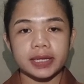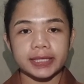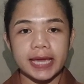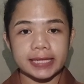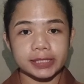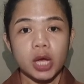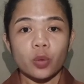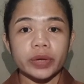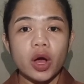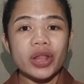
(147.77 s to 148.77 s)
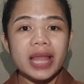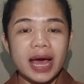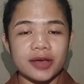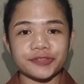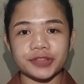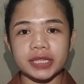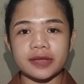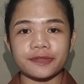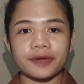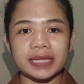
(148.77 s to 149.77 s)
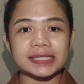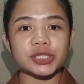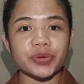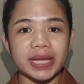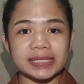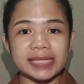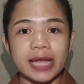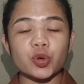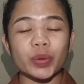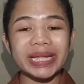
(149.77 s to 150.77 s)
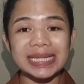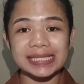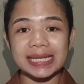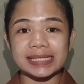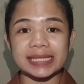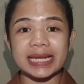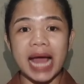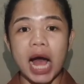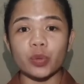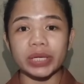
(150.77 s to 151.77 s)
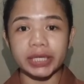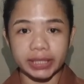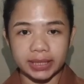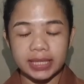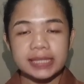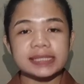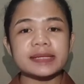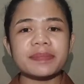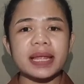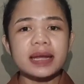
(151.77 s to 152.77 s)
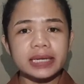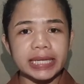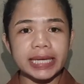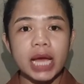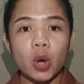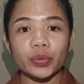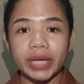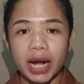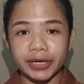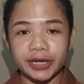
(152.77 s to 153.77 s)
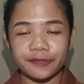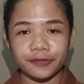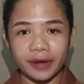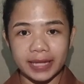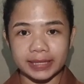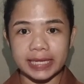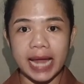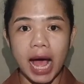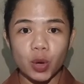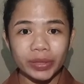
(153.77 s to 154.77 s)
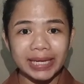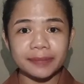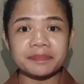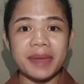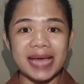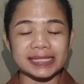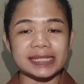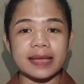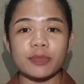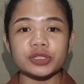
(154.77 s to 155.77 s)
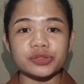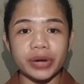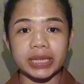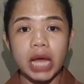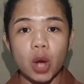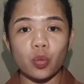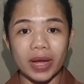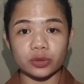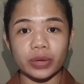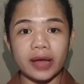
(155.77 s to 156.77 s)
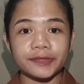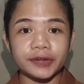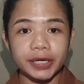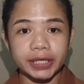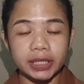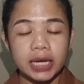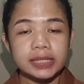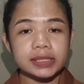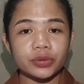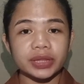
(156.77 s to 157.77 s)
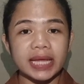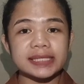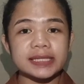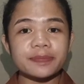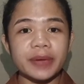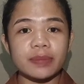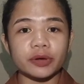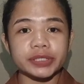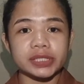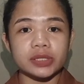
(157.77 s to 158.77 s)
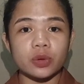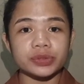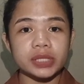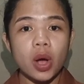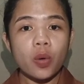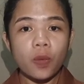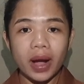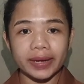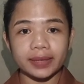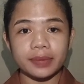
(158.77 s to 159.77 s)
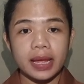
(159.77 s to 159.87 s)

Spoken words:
Yes, we all have the different strengths and weaknesses in how we learn. Similarly, we are different in how we can best demonstrate what we have learned. So, testing favors those who are